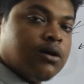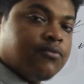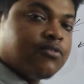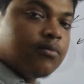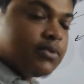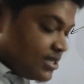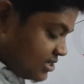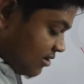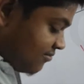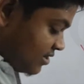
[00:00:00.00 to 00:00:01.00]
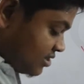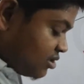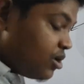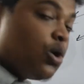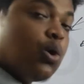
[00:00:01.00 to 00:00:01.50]
from this surface.
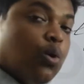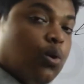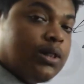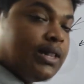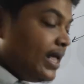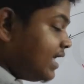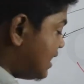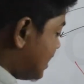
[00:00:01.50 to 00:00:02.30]
Only